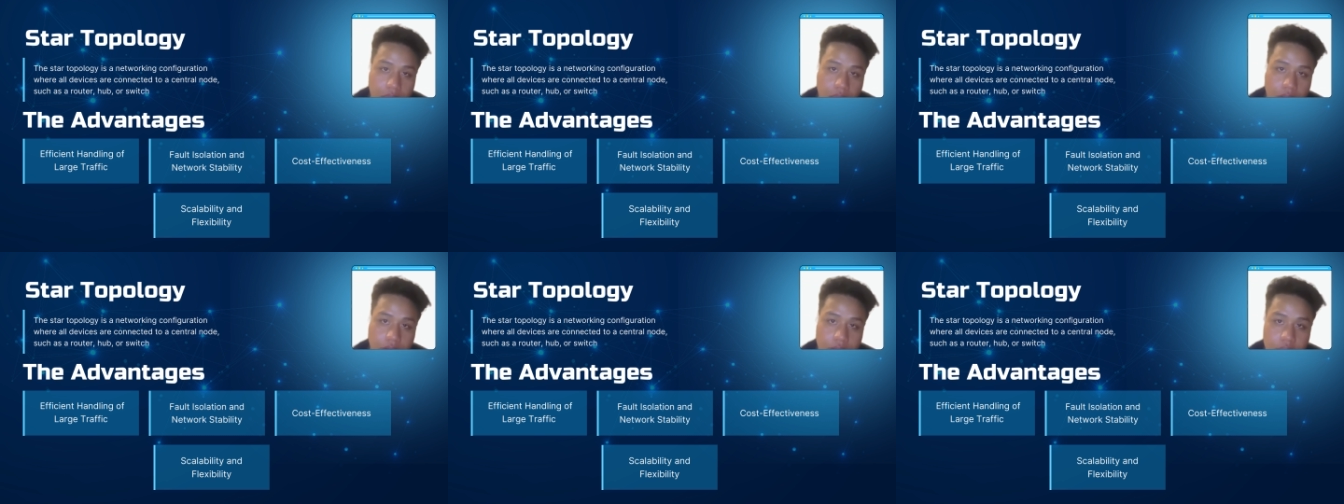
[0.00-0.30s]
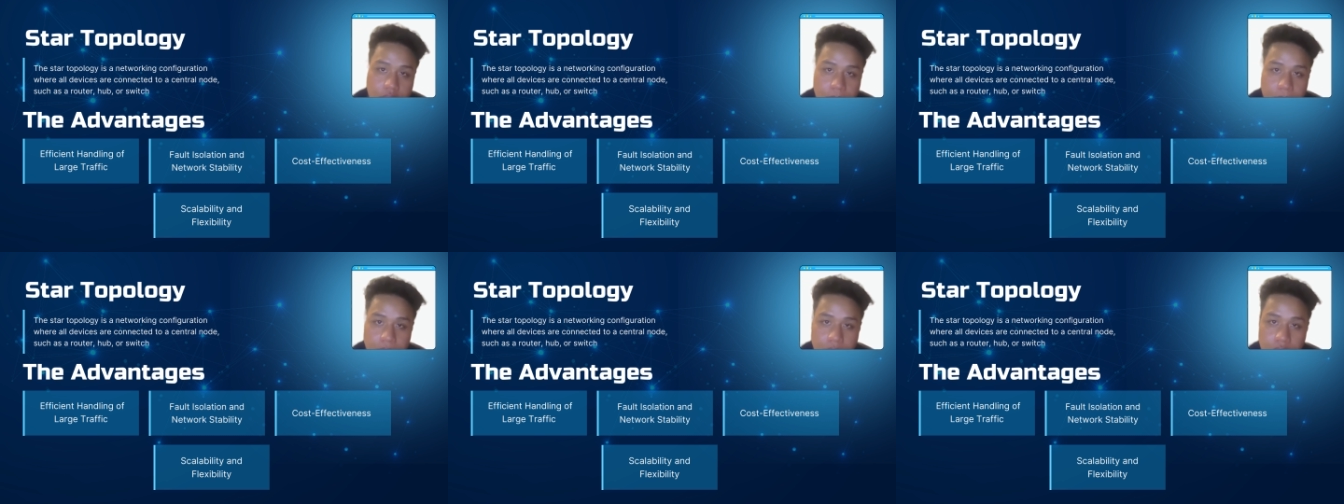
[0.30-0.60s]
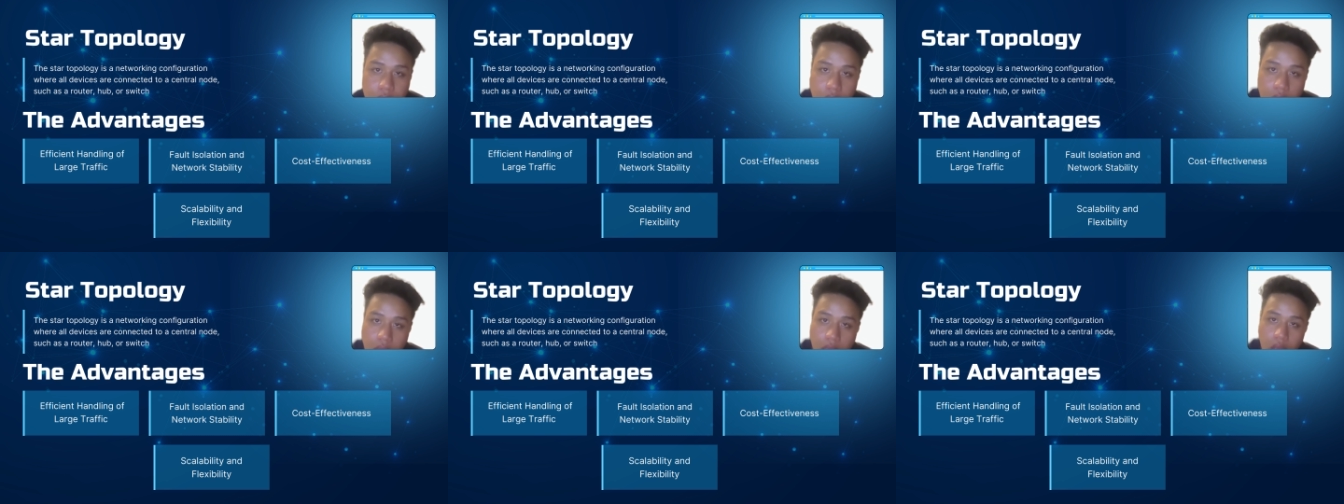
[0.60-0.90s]
This means
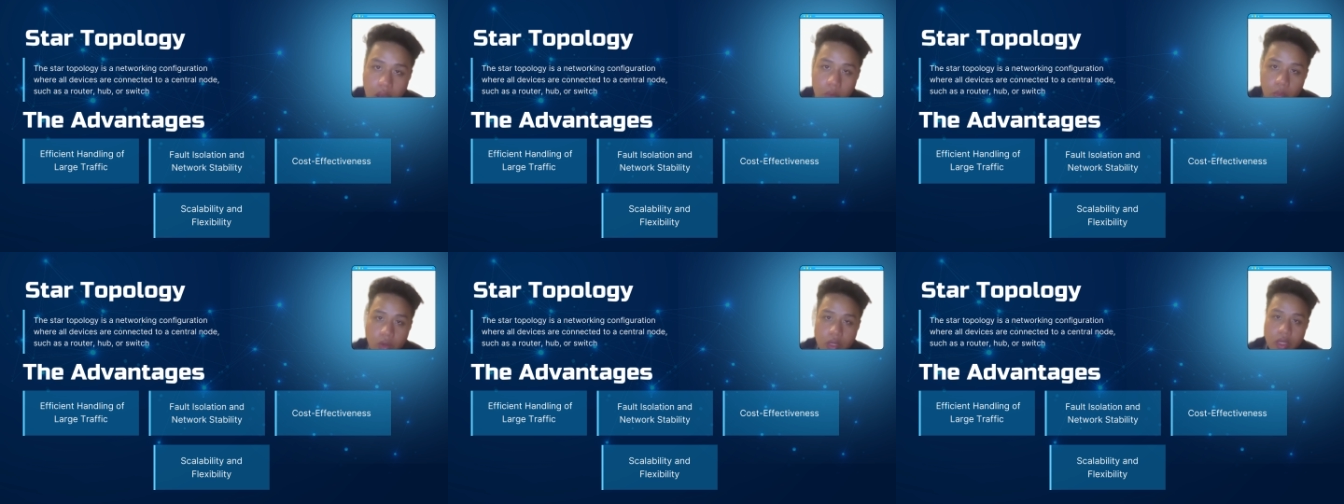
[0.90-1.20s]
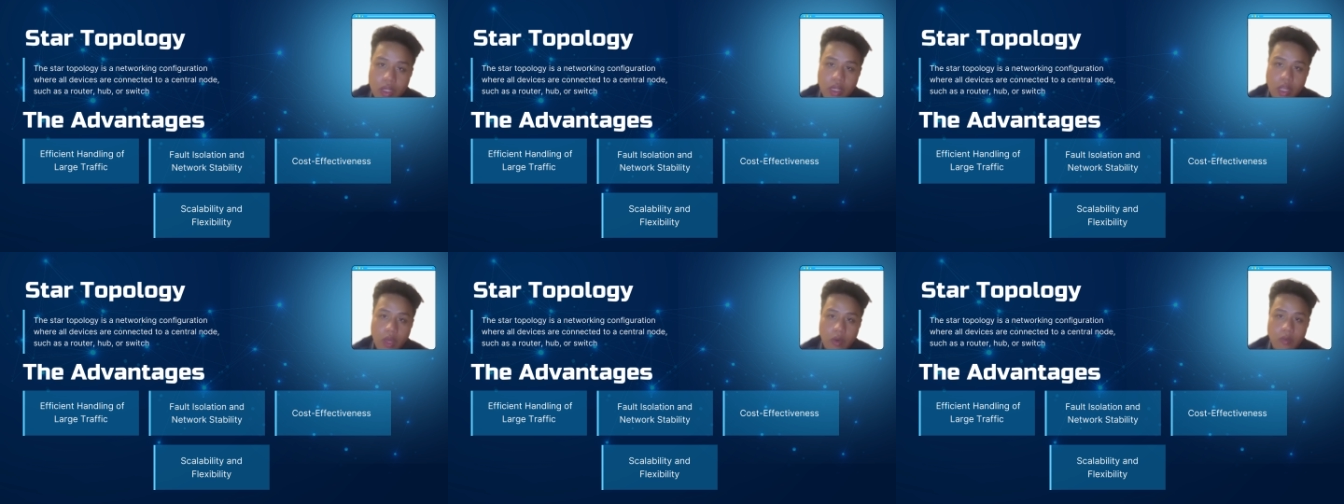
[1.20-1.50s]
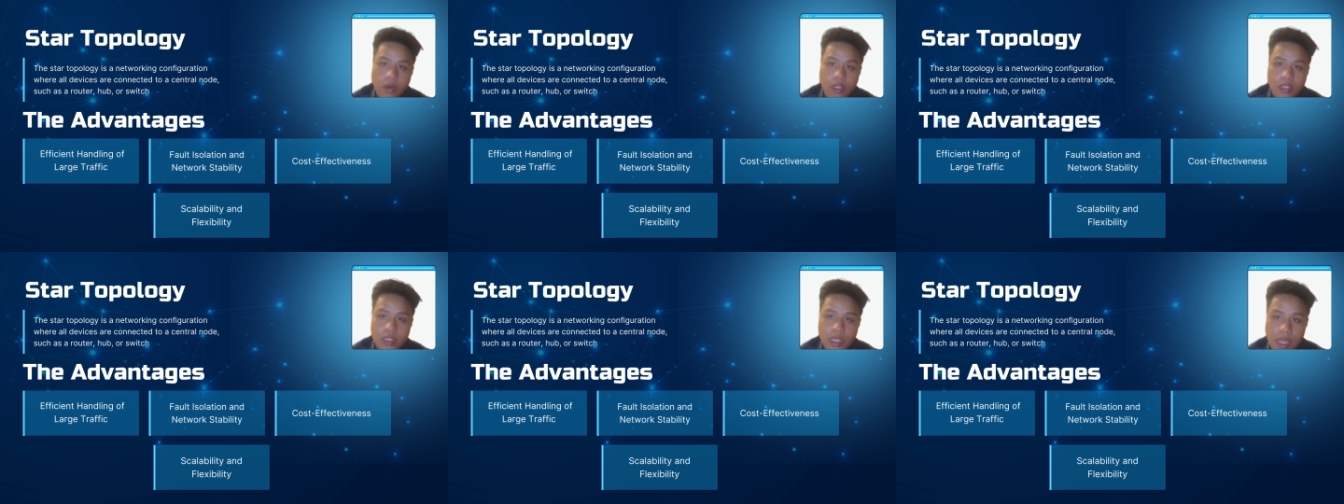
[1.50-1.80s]
our
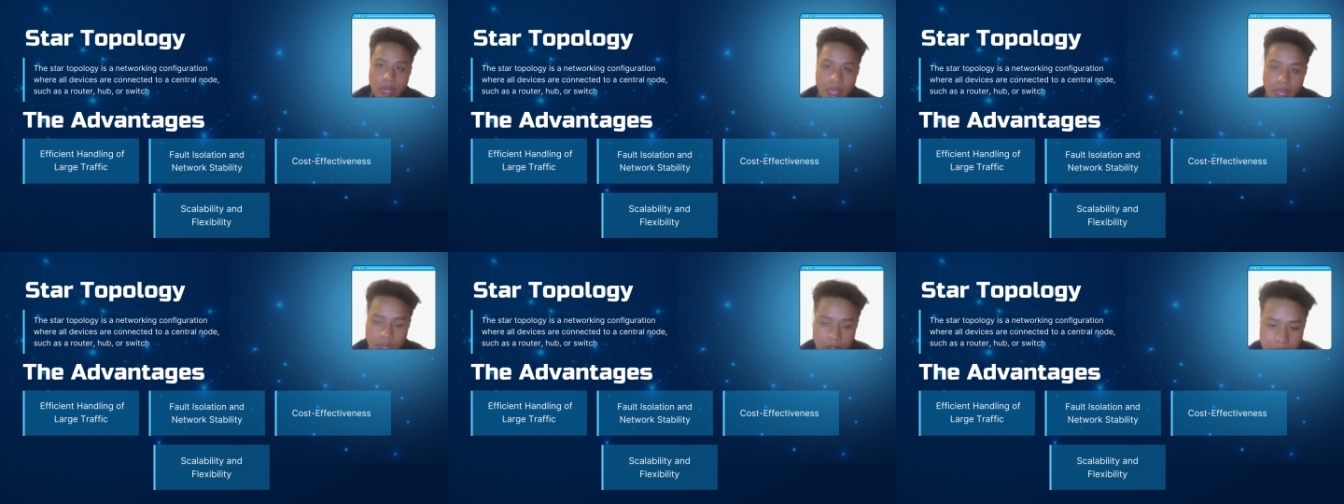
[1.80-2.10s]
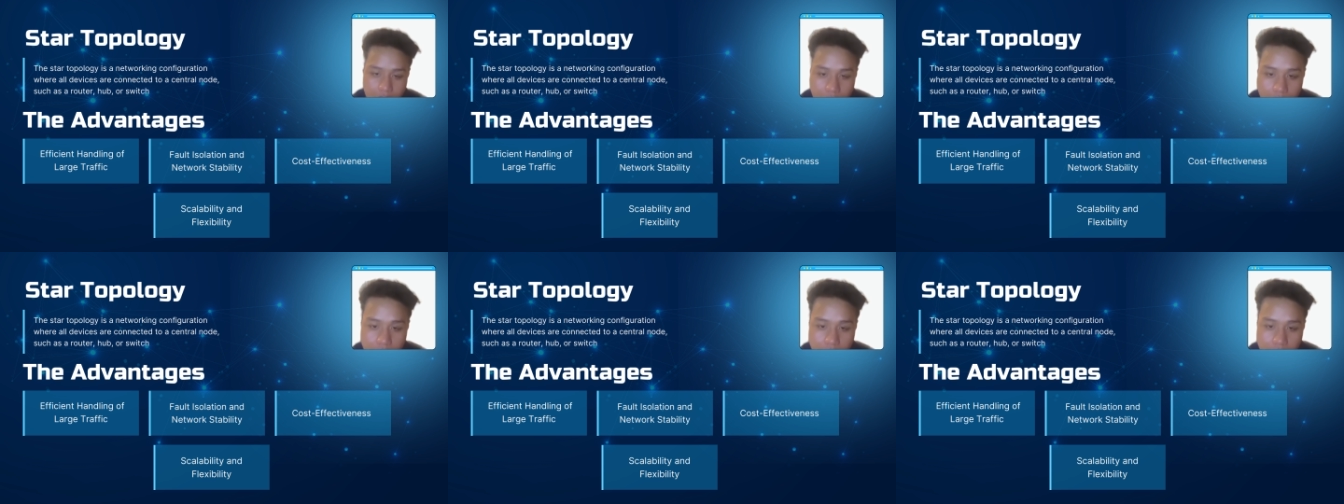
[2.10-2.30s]
network can handle